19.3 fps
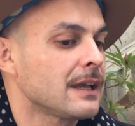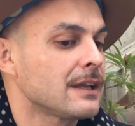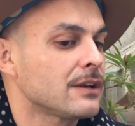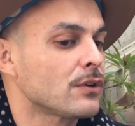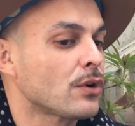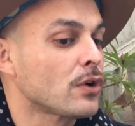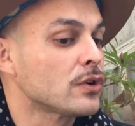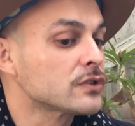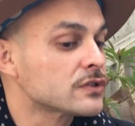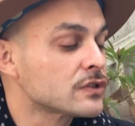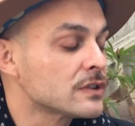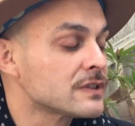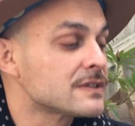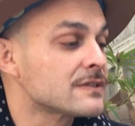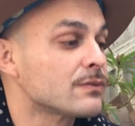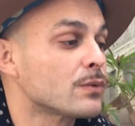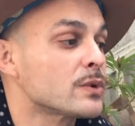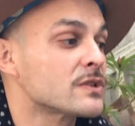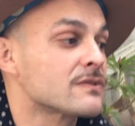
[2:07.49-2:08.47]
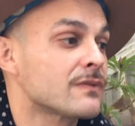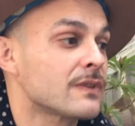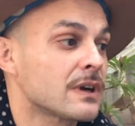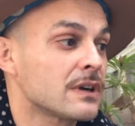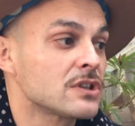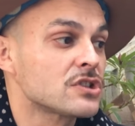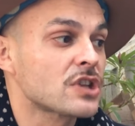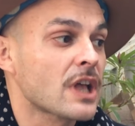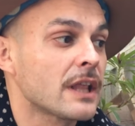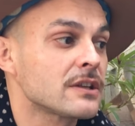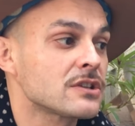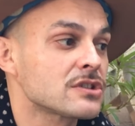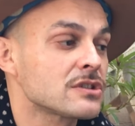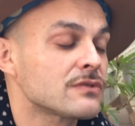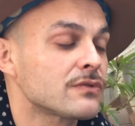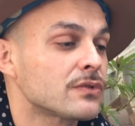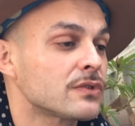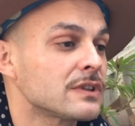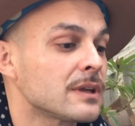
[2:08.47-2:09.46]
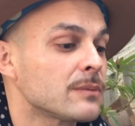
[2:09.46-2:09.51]
And also it was very
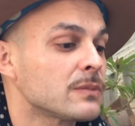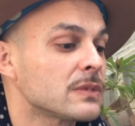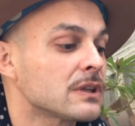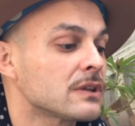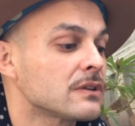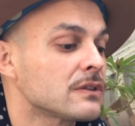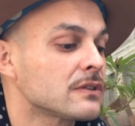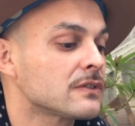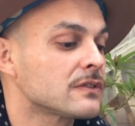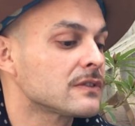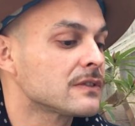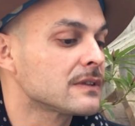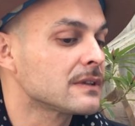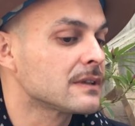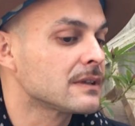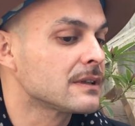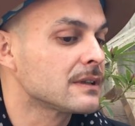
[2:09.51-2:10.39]
challenging for them because